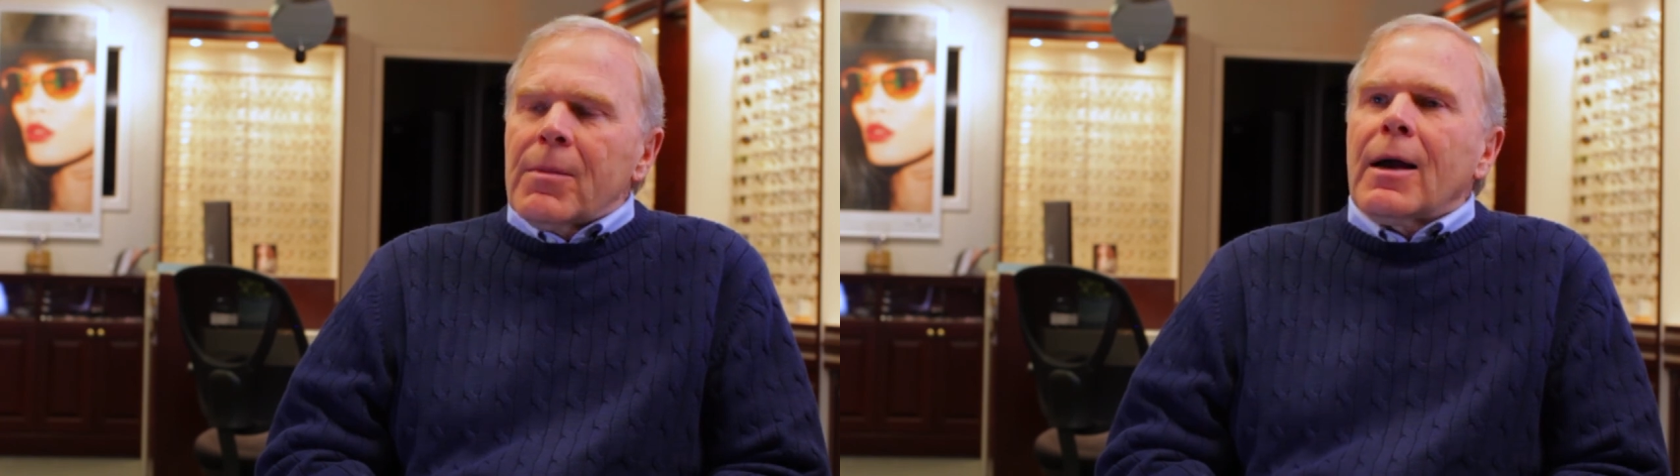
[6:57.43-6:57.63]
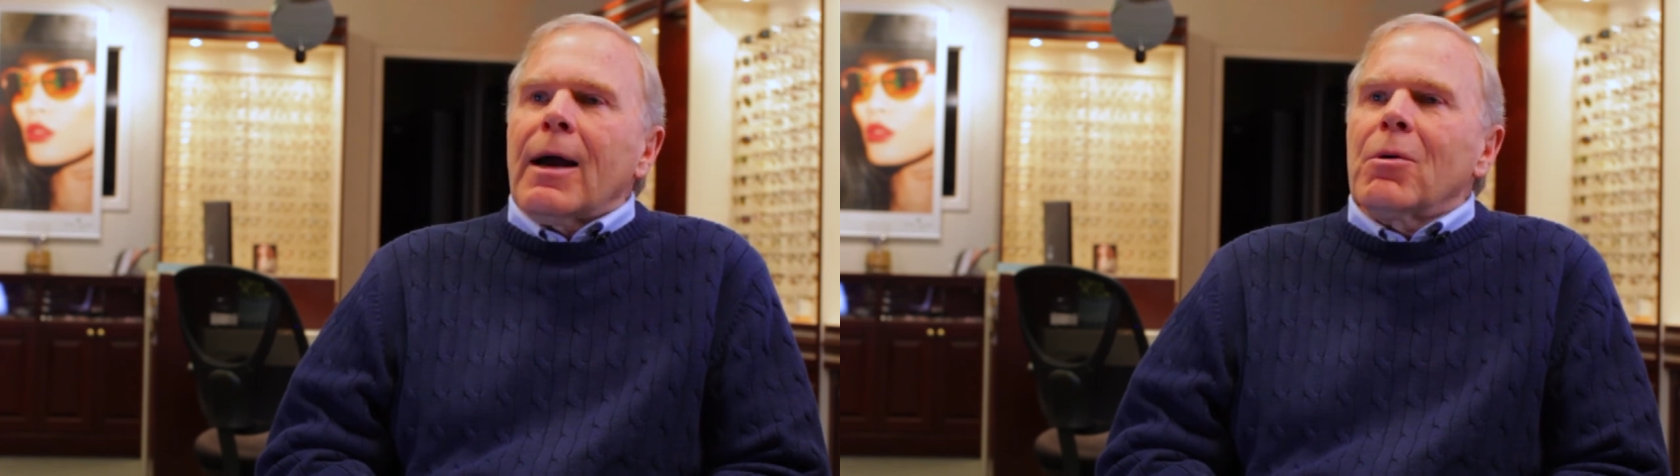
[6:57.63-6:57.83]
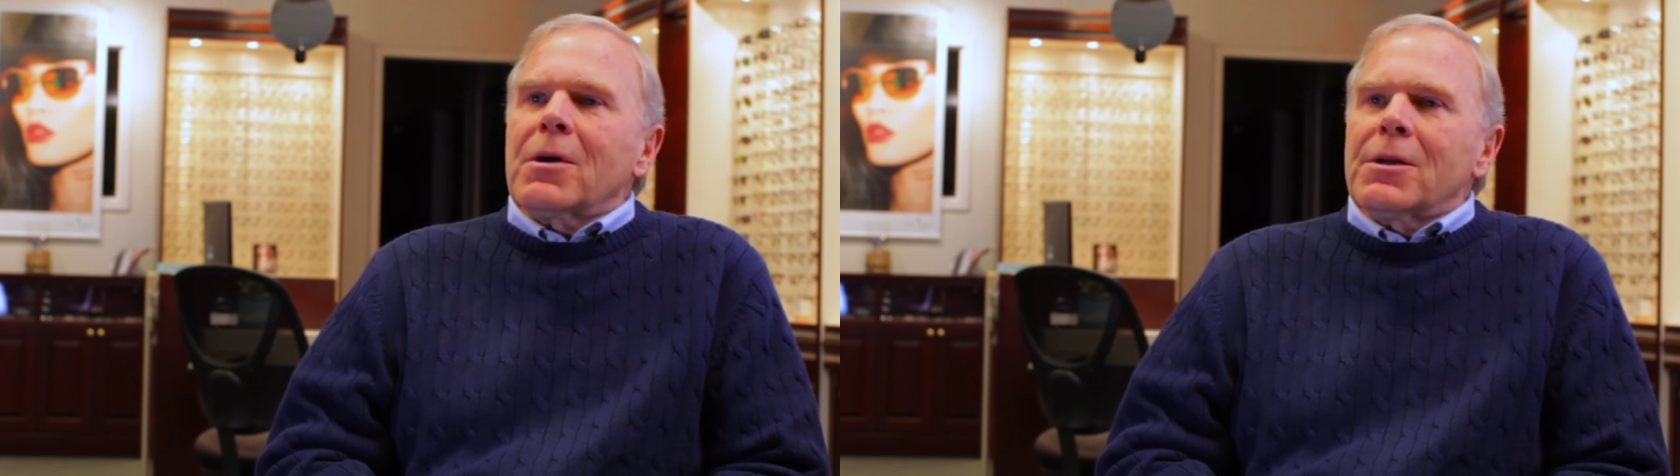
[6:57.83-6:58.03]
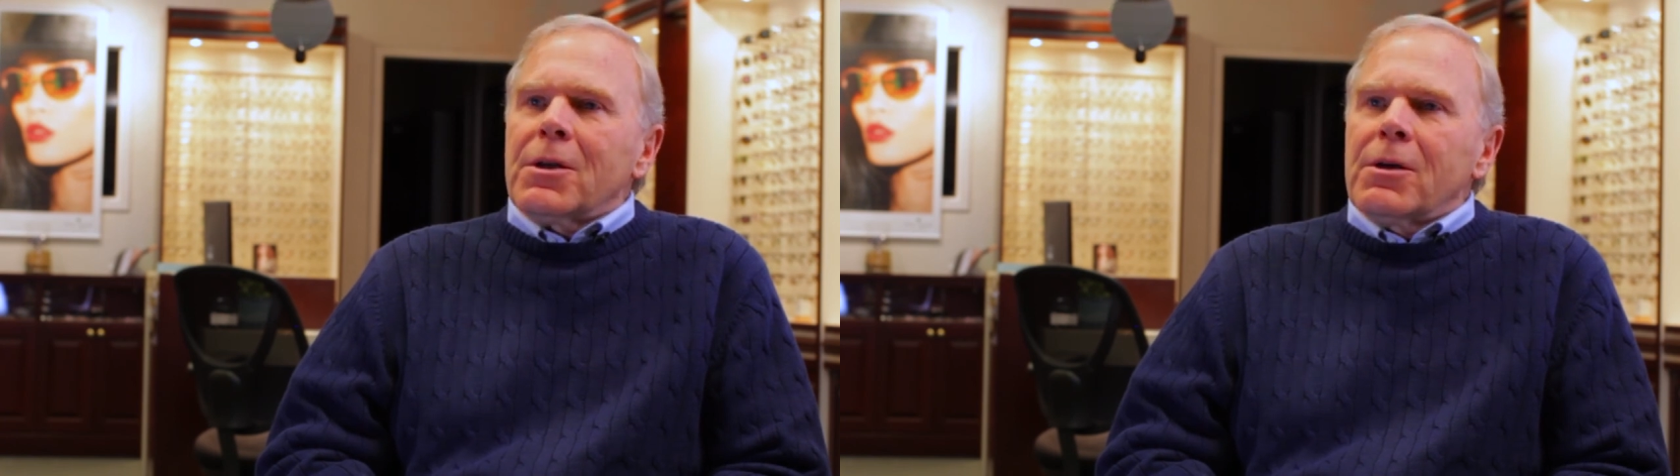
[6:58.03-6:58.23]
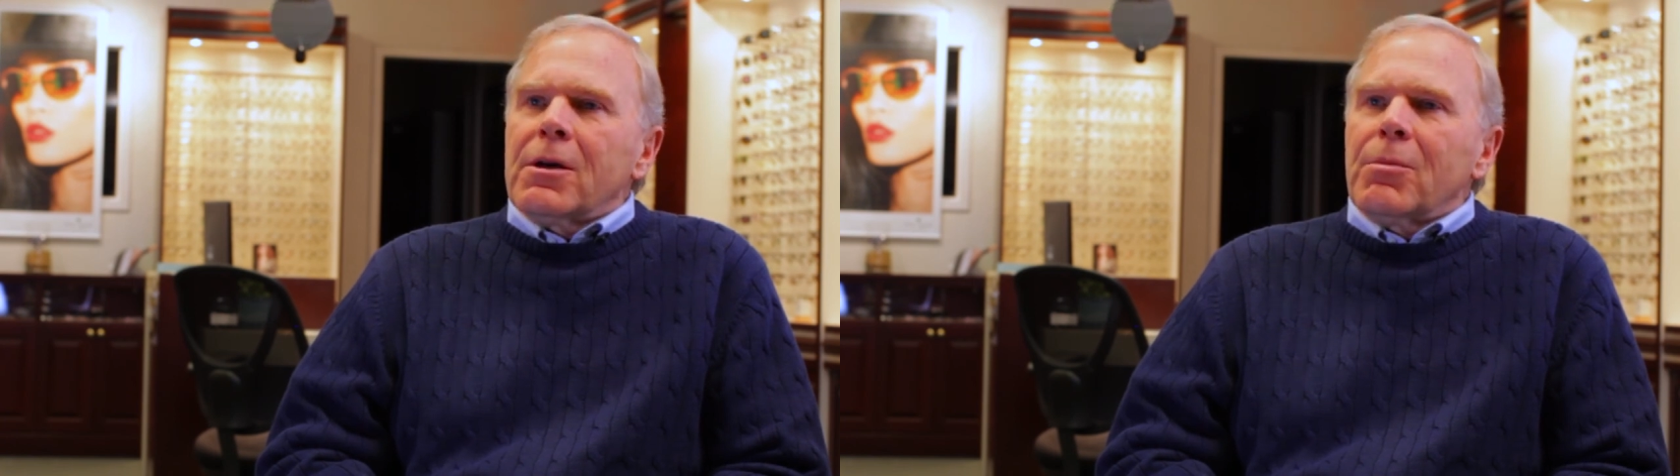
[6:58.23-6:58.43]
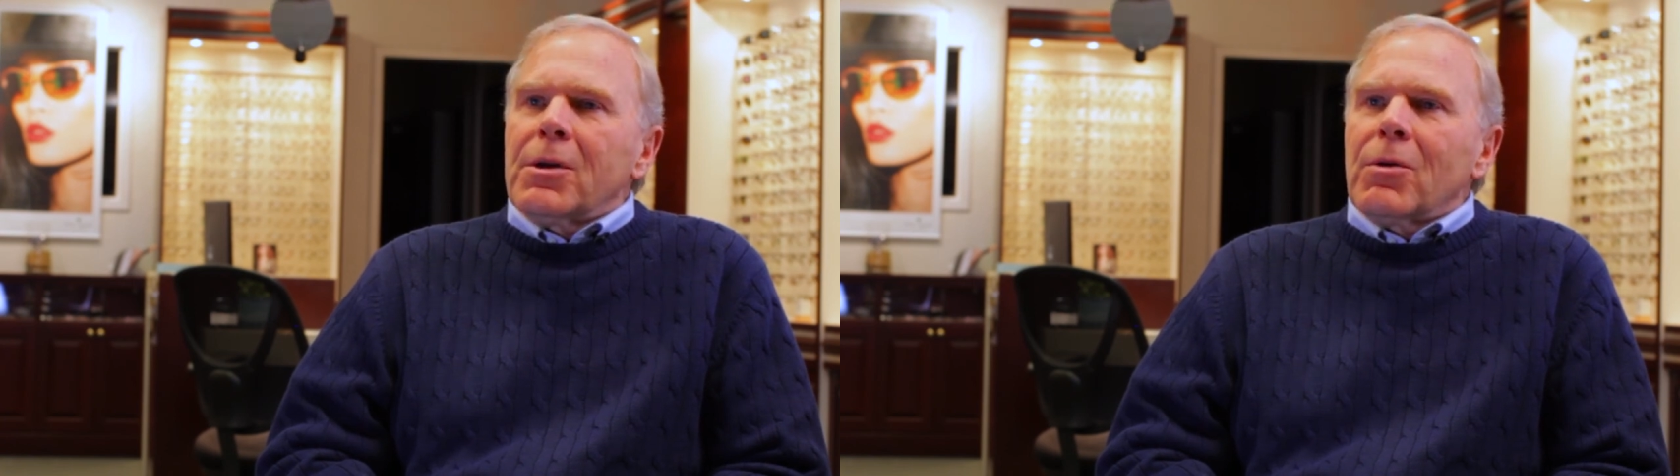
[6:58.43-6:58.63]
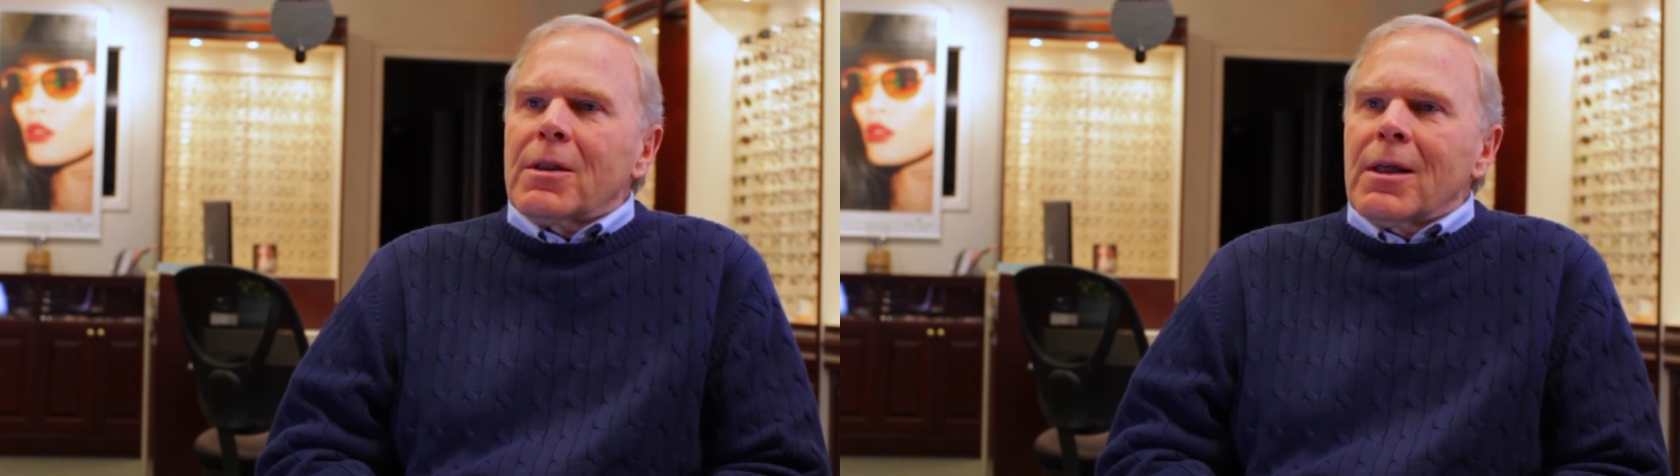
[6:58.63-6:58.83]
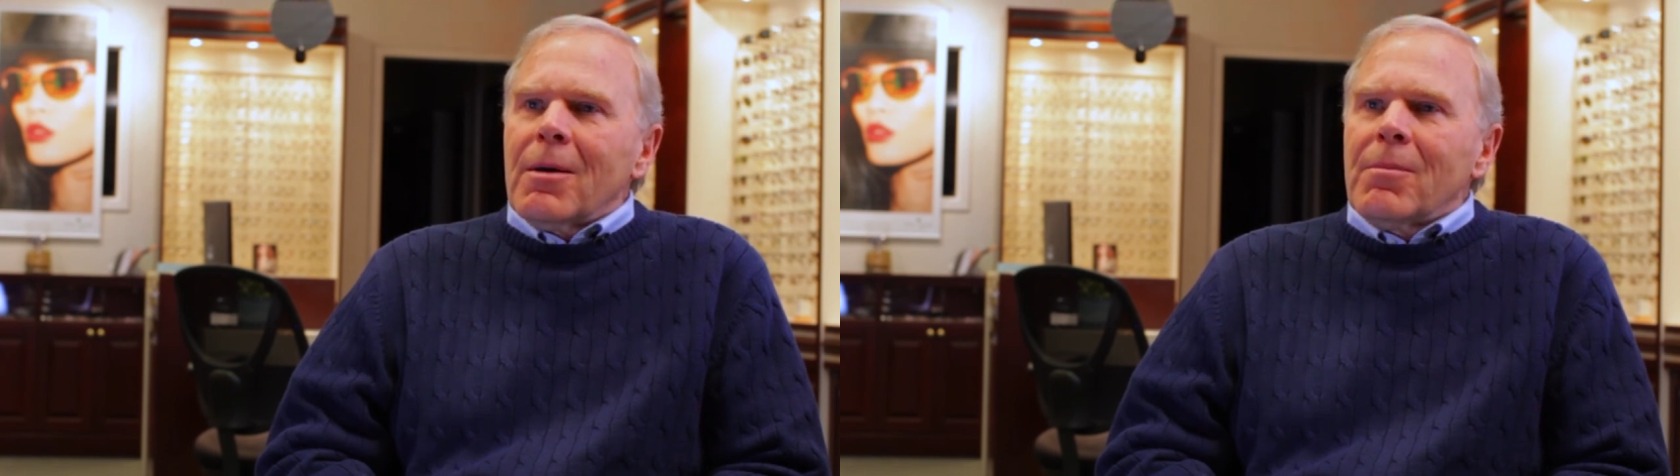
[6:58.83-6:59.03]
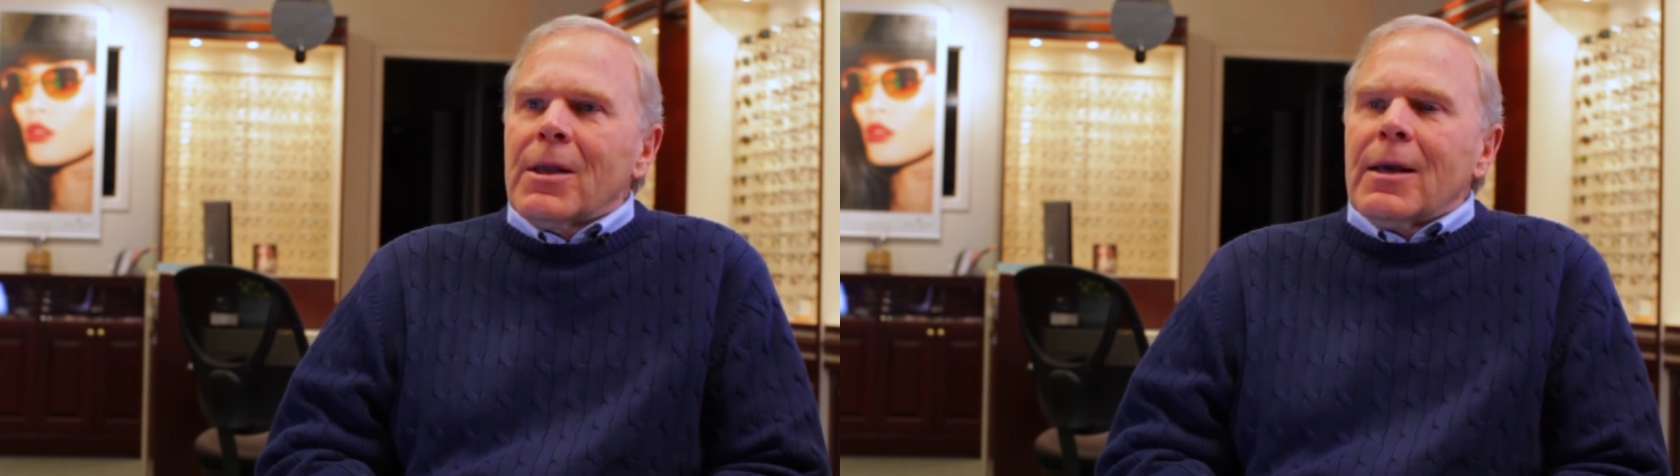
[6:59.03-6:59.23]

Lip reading: I will continue to be with them,